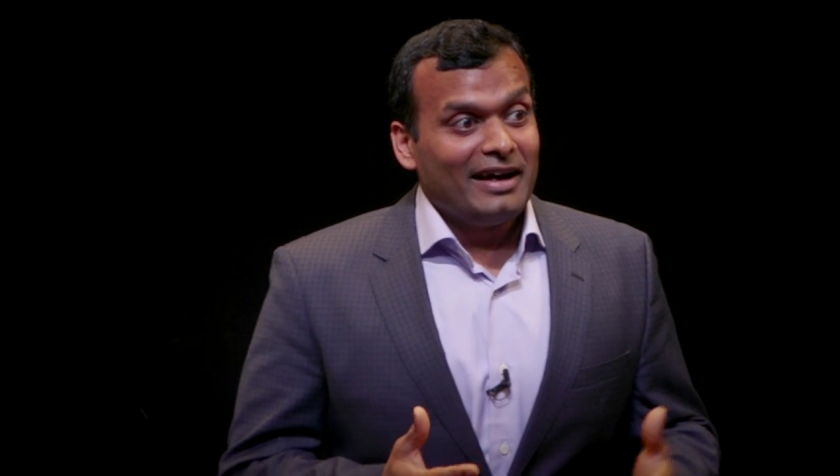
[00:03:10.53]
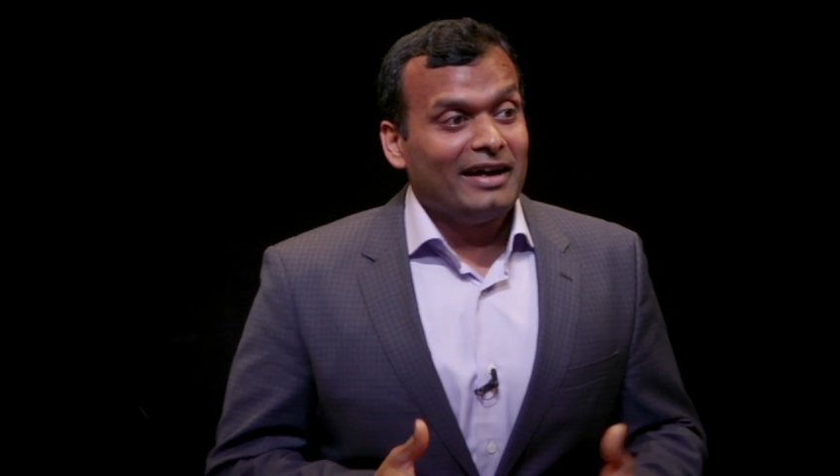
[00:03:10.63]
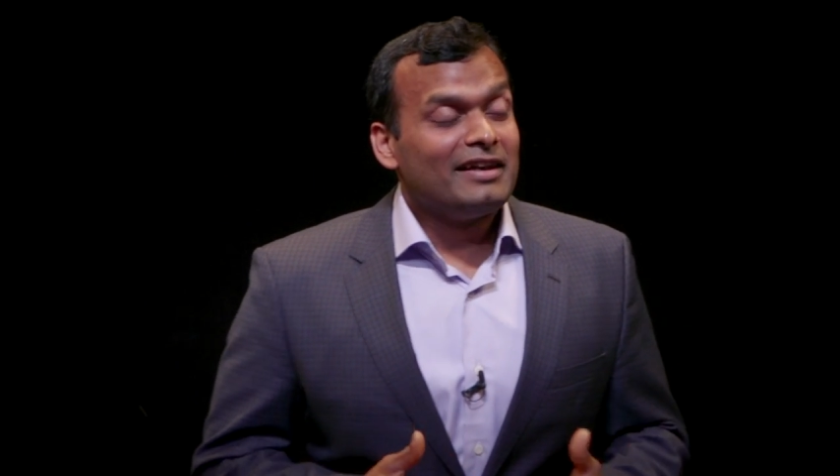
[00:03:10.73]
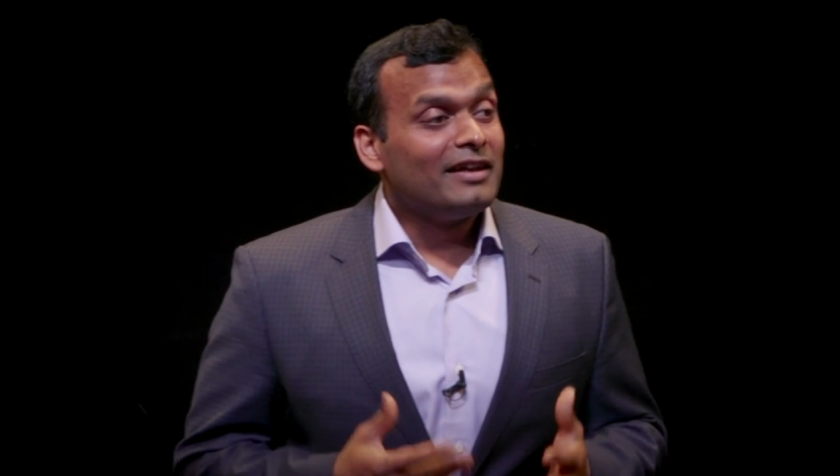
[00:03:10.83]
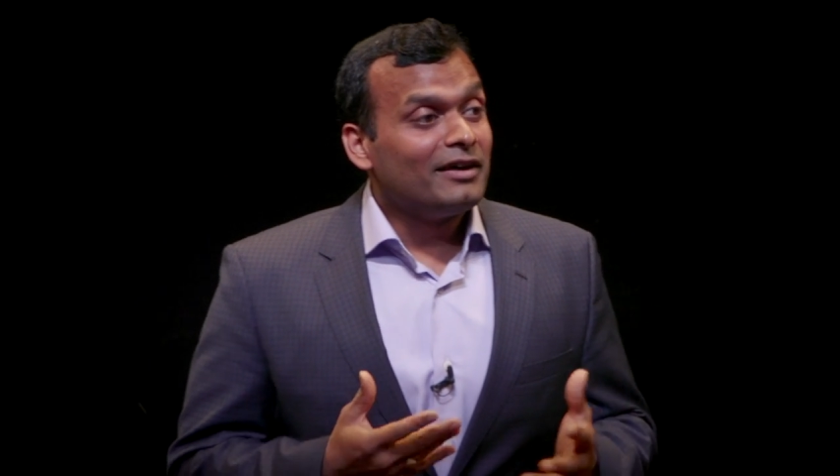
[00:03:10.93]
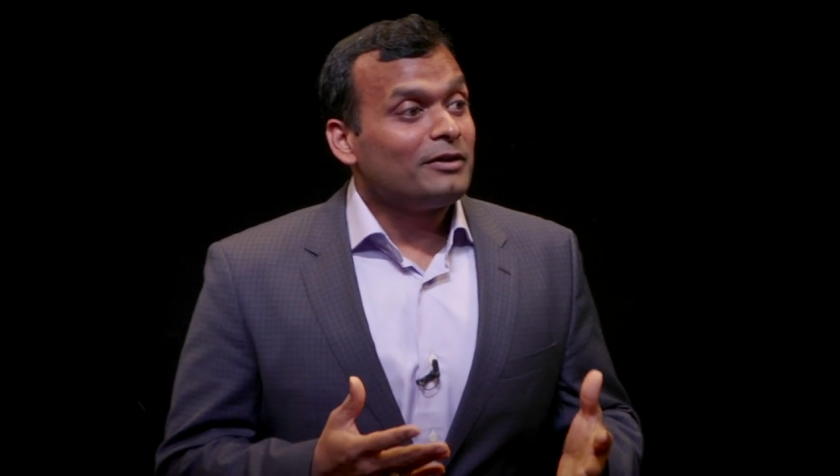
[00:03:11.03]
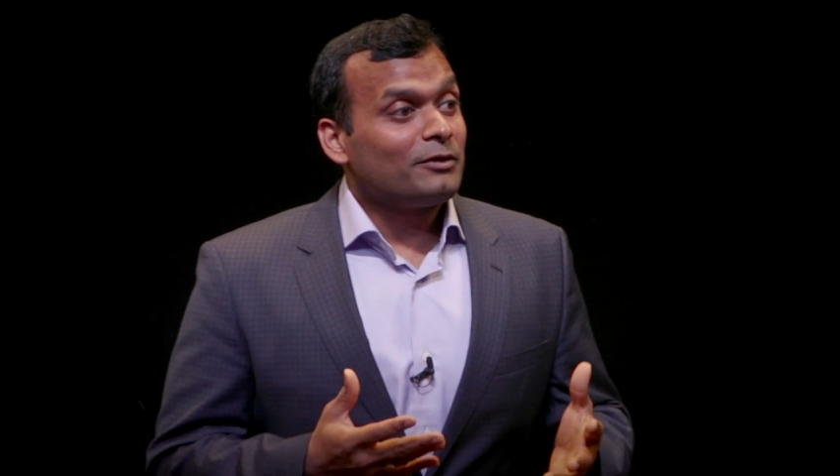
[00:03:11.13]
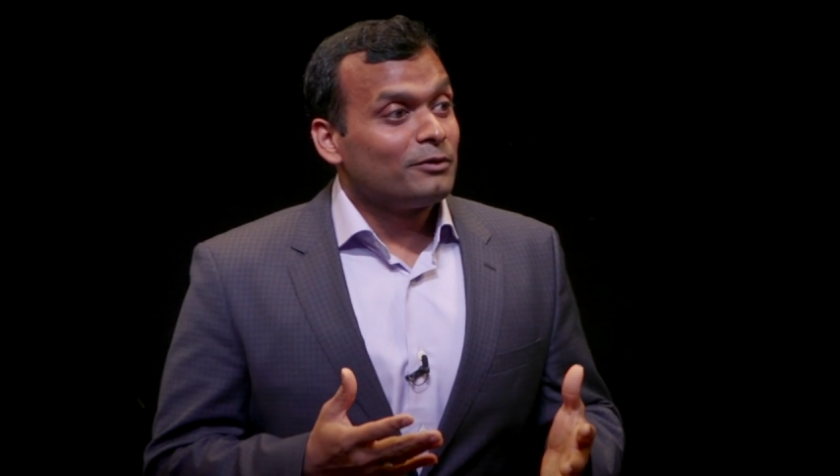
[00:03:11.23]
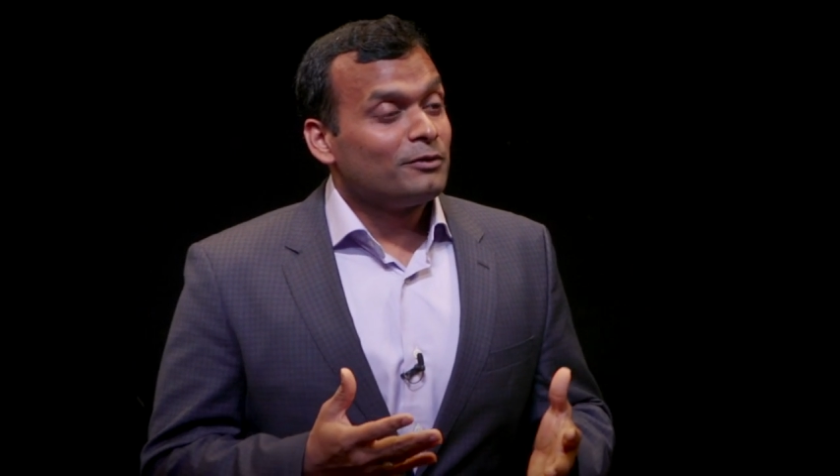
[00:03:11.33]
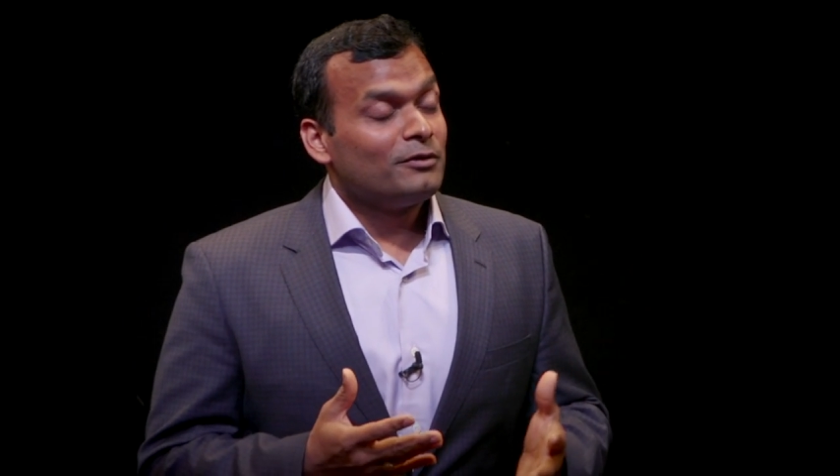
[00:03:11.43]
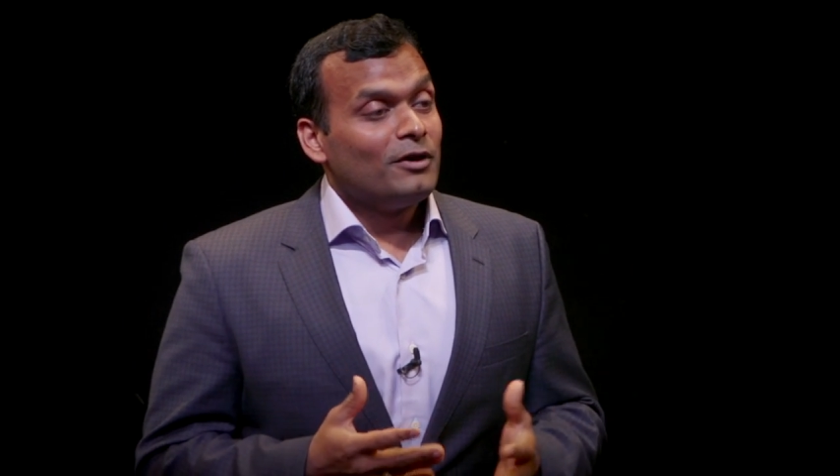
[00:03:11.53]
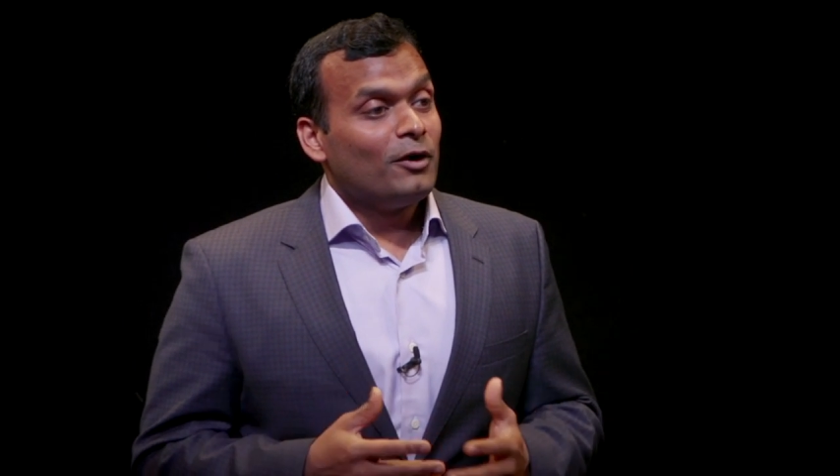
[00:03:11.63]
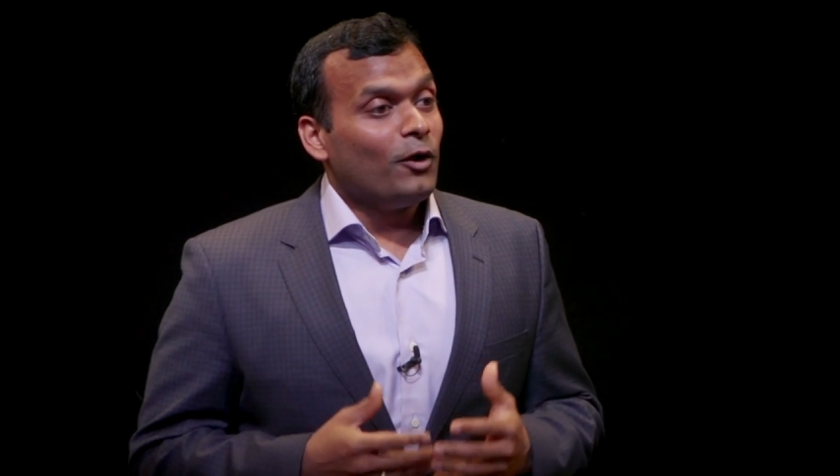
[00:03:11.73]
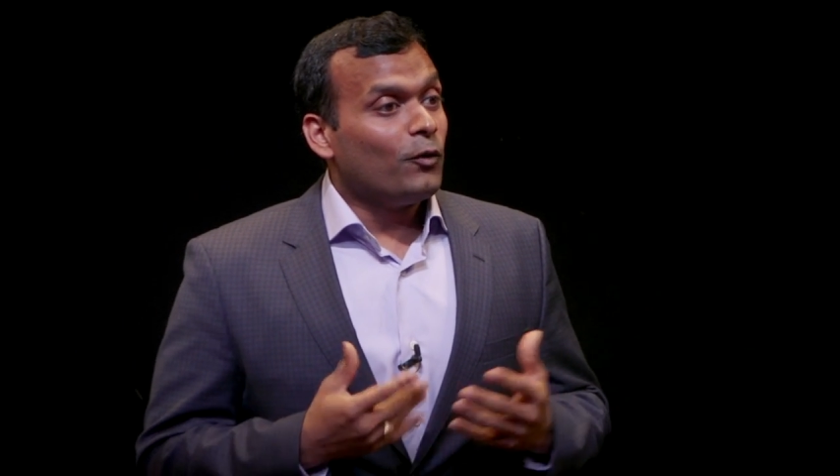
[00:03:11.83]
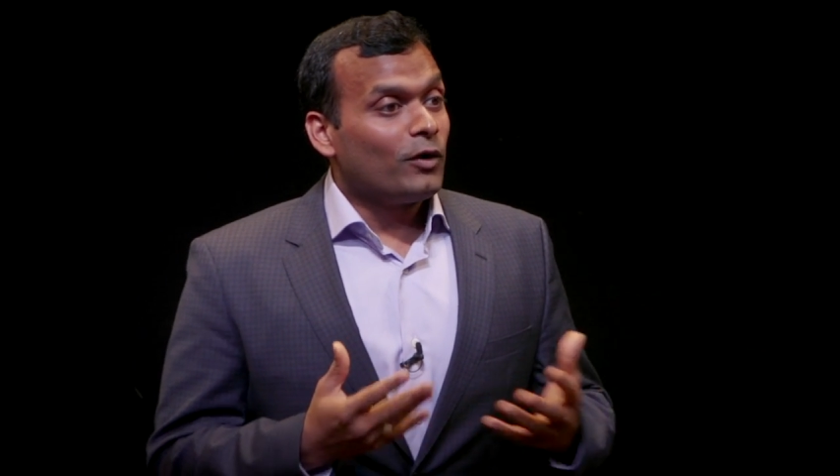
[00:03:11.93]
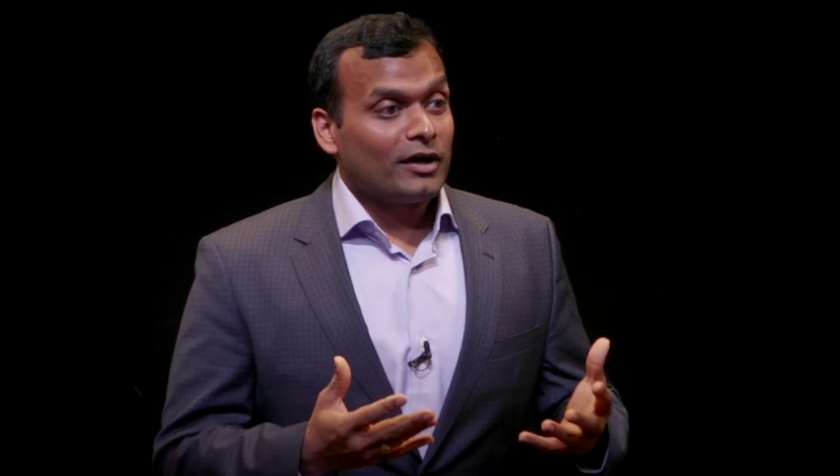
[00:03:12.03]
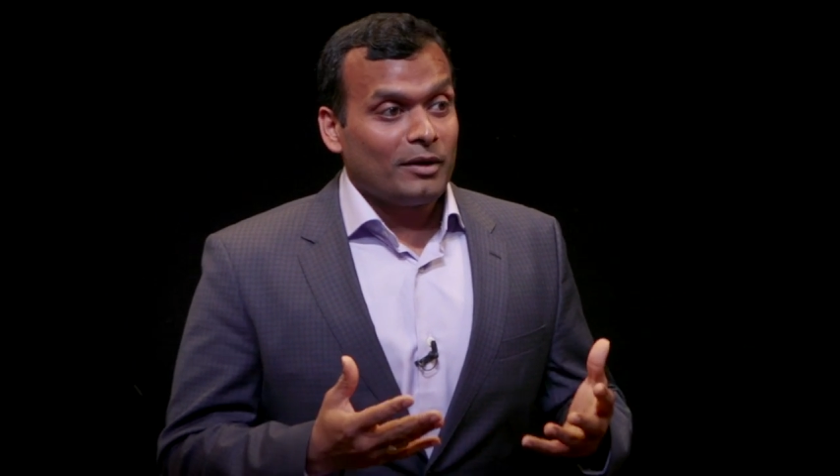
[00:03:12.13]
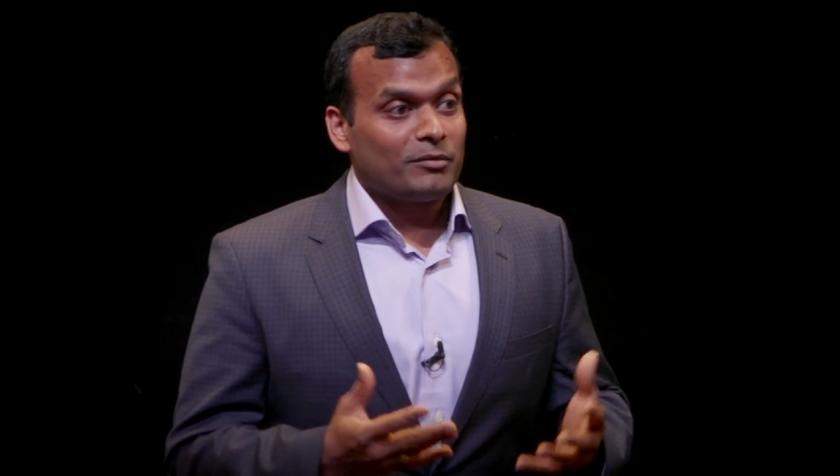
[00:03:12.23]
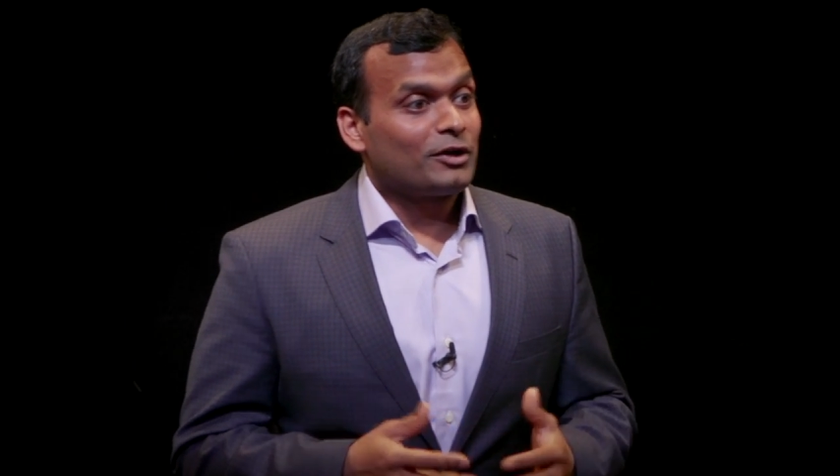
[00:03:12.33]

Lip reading: and learn to overcome